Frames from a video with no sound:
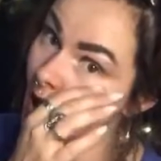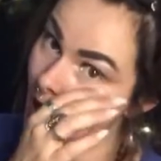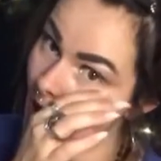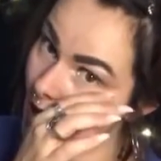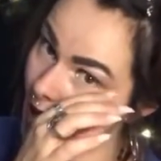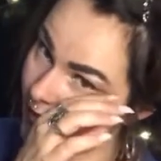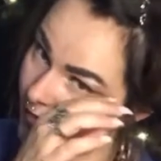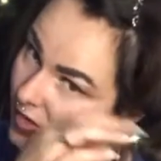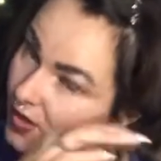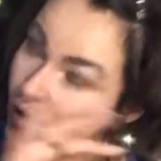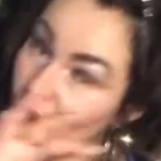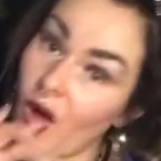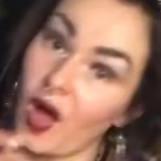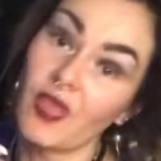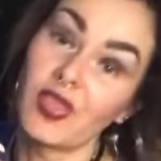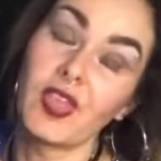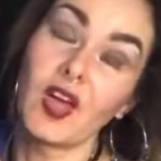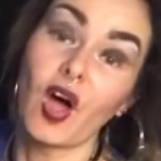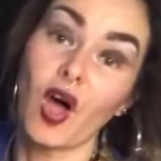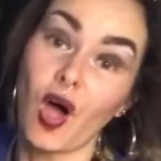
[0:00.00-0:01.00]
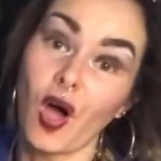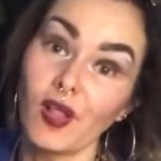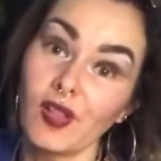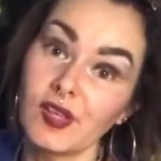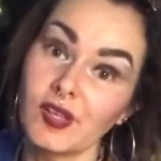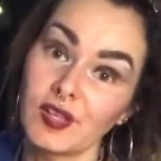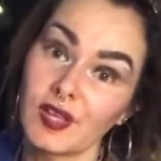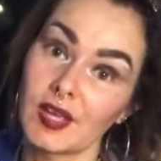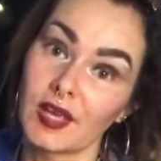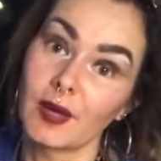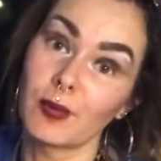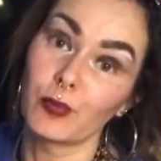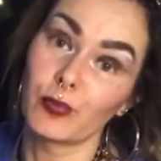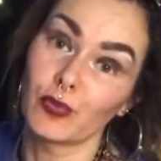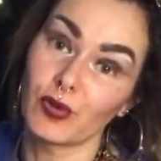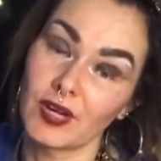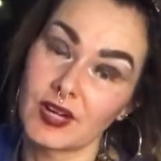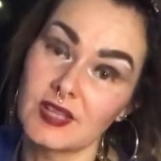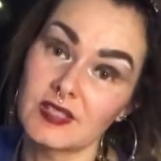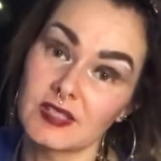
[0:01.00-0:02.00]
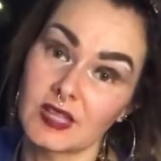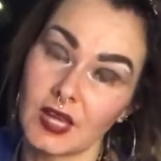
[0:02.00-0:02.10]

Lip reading: And the Holly King brings